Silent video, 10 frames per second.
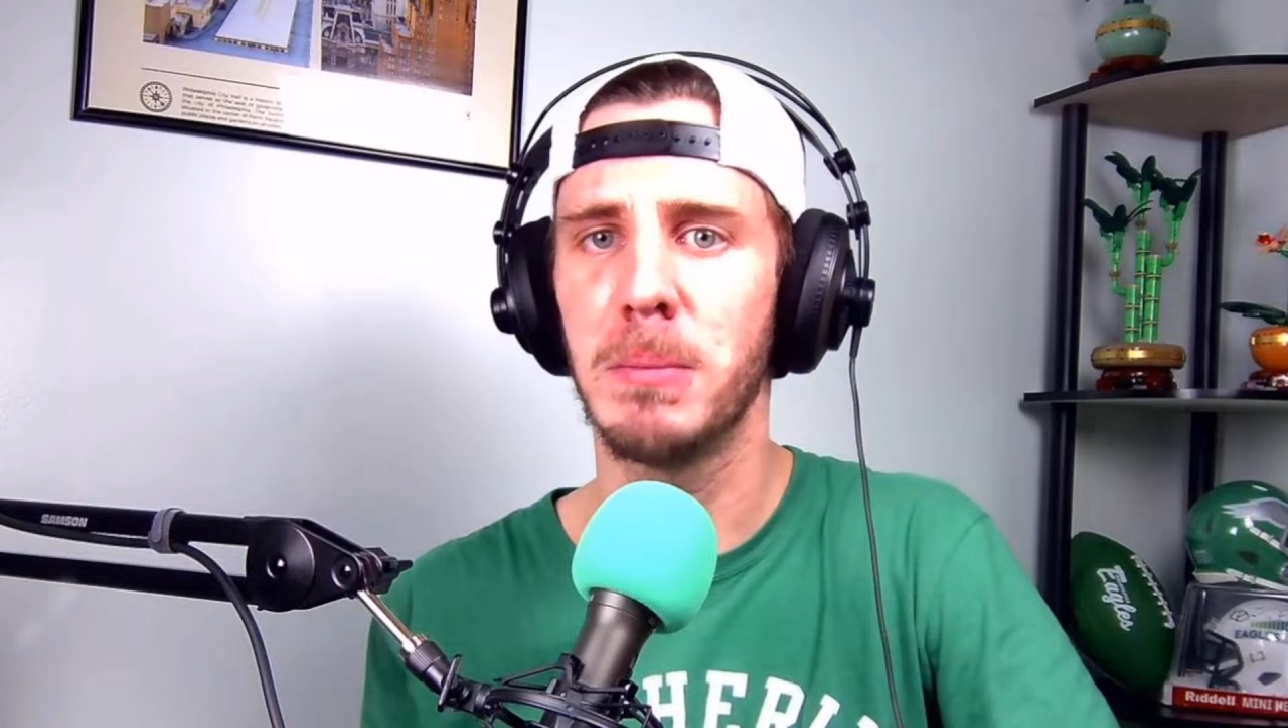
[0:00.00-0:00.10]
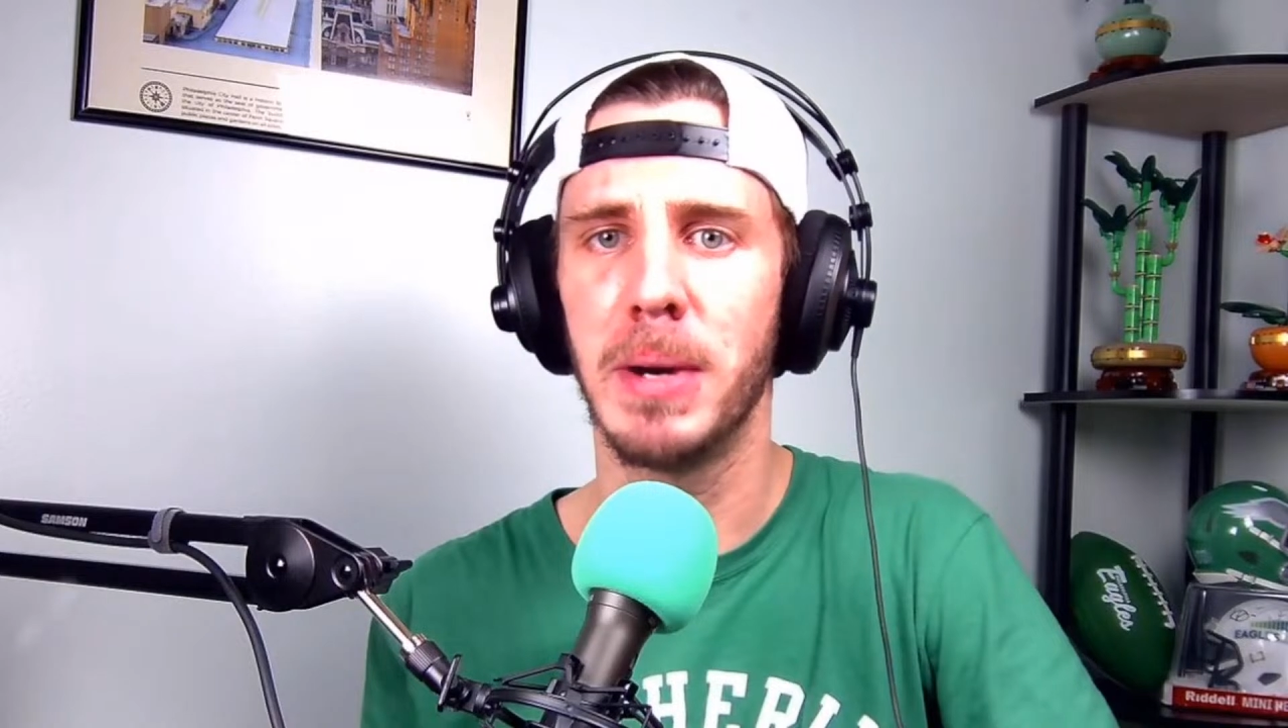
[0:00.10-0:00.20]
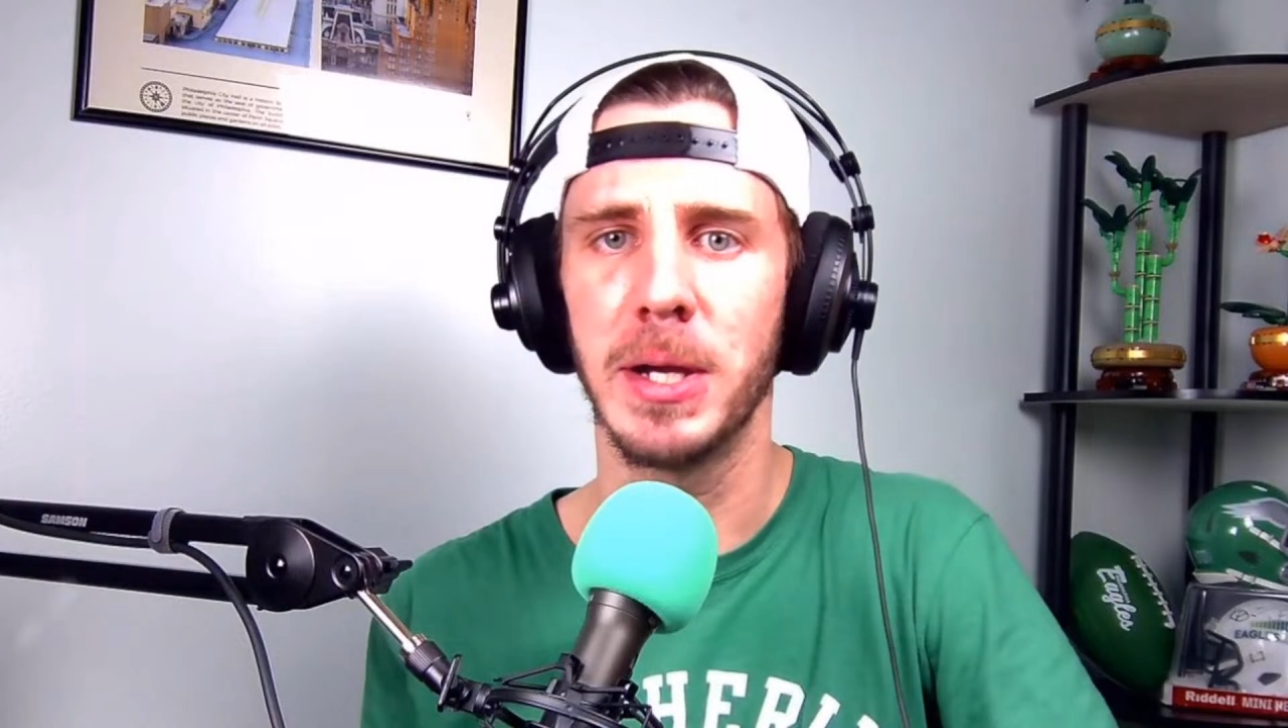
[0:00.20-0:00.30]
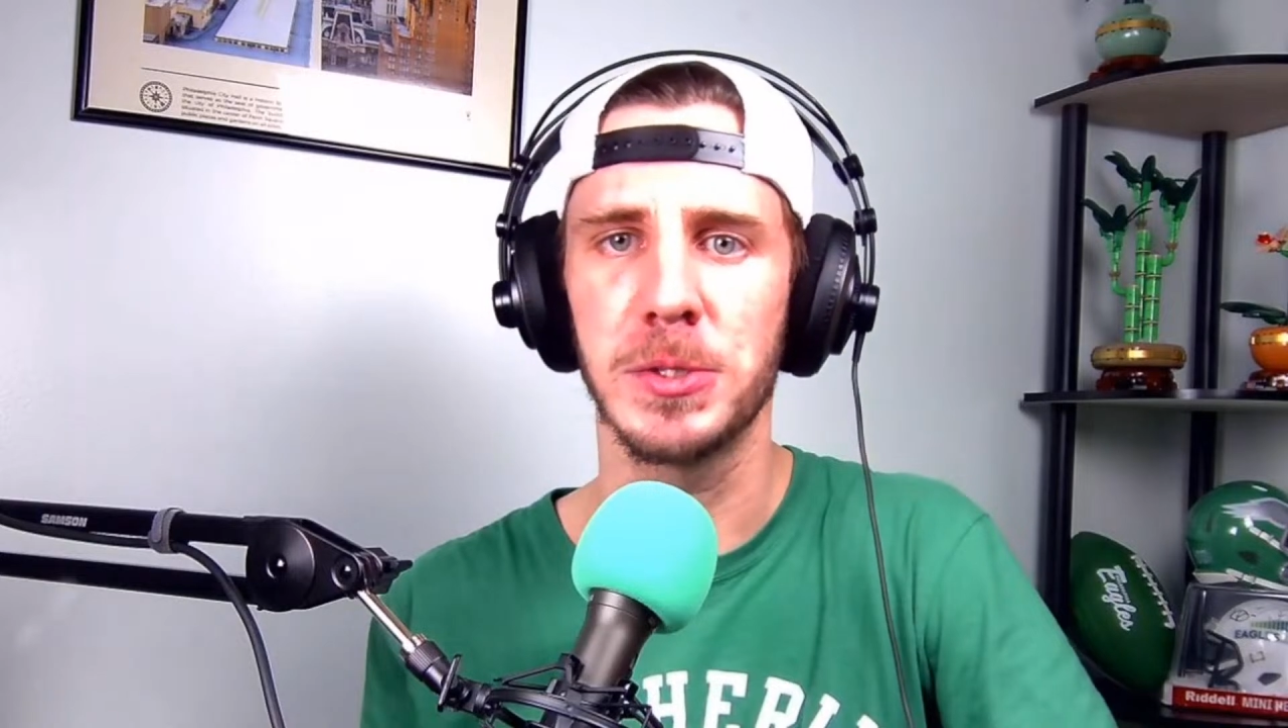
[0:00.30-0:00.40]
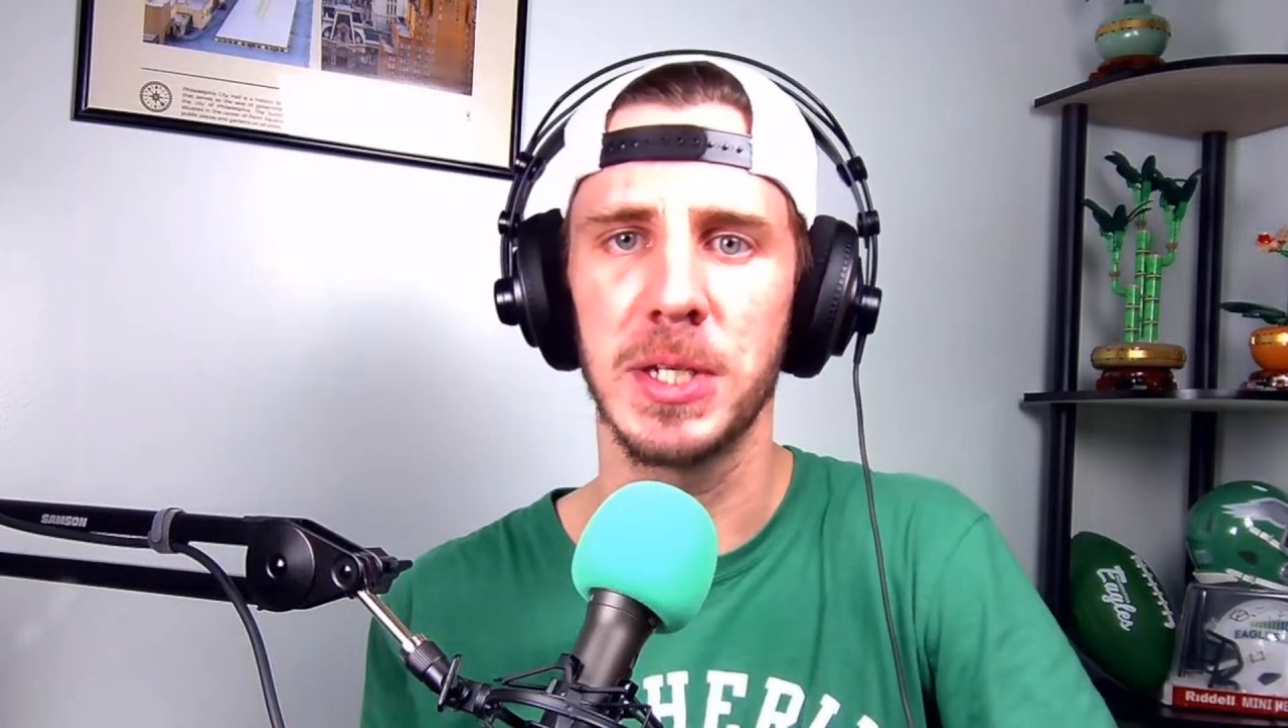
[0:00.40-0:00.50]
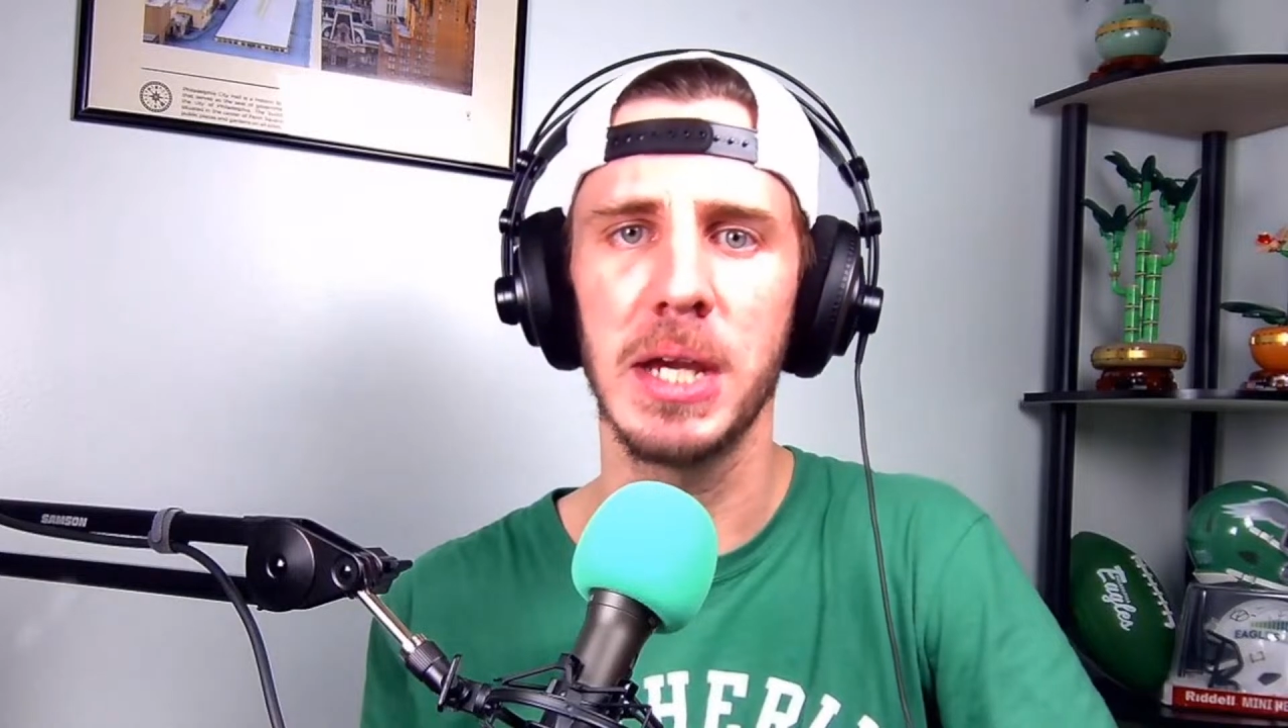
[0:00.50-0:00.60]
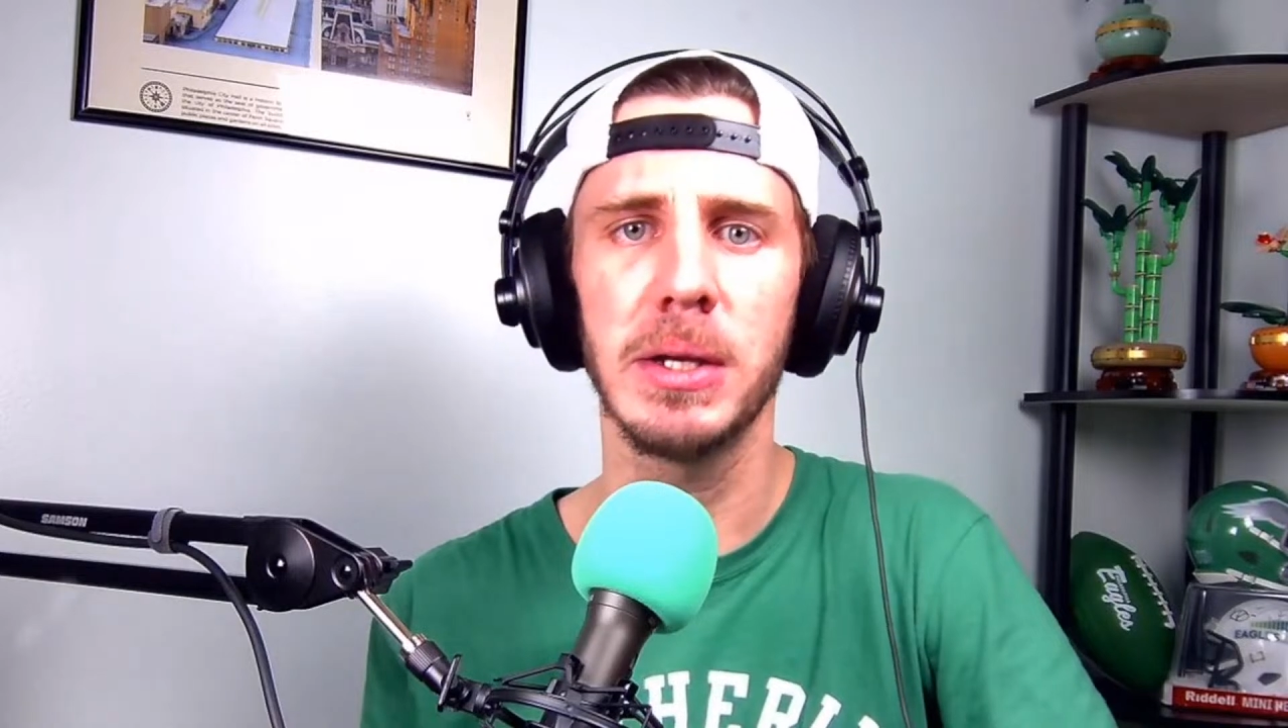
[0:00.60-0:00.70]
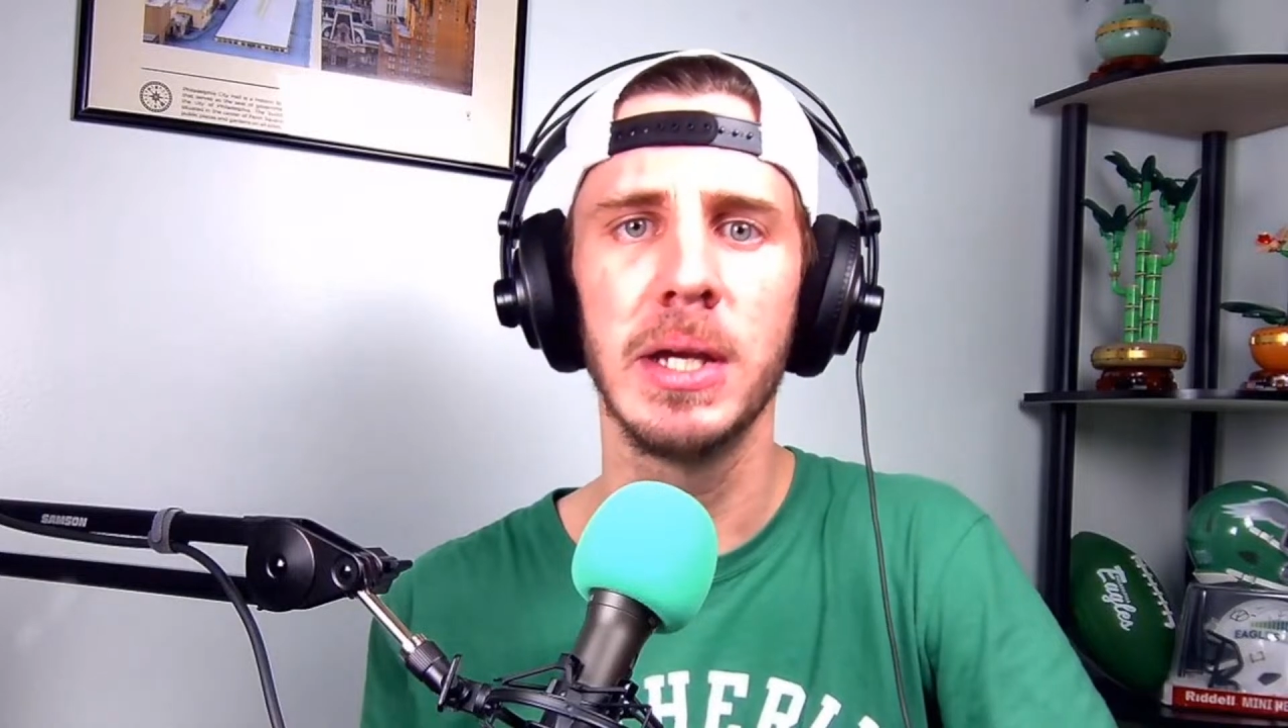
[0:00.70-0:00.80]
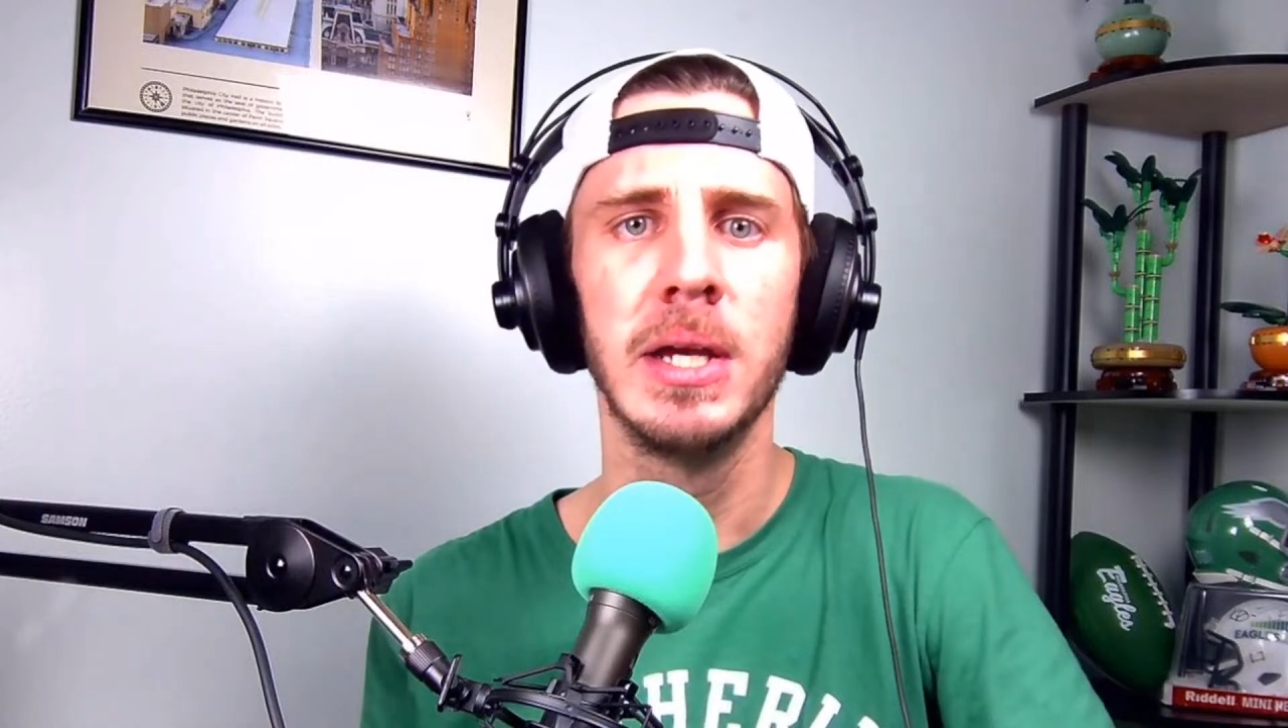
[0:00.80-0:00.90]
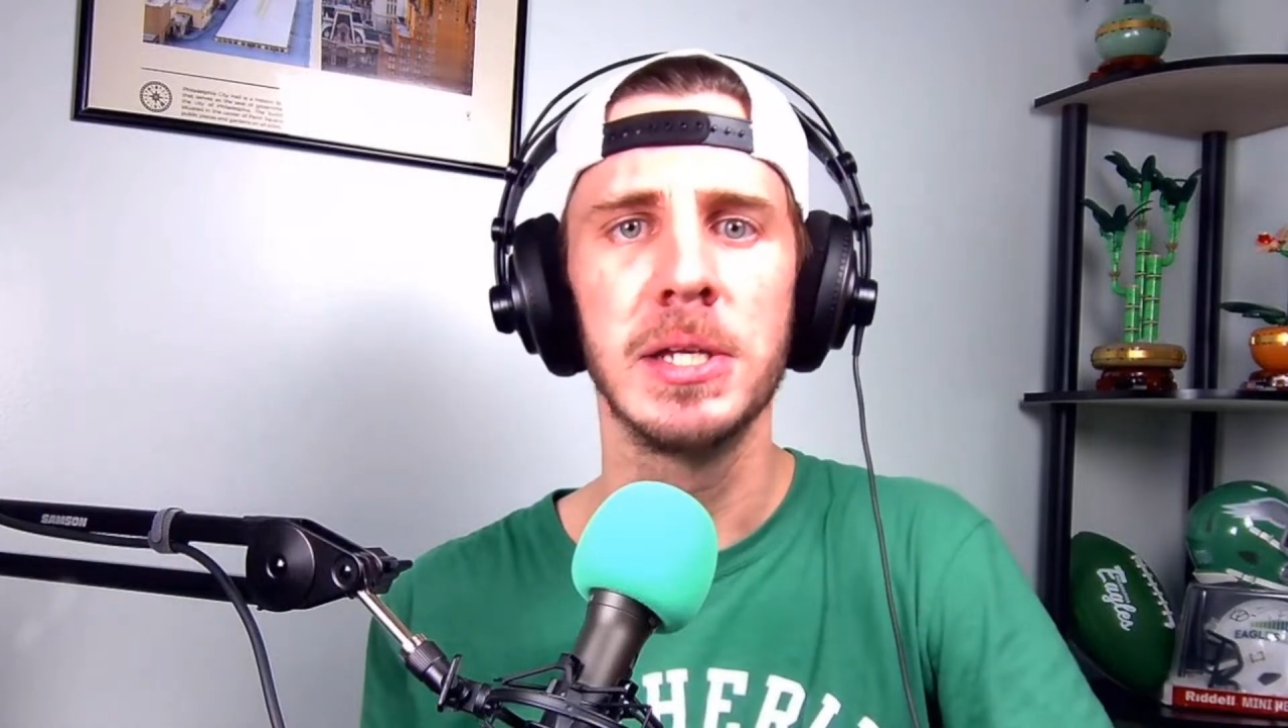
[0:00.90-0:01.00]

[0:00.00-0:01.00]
Myles Garrett,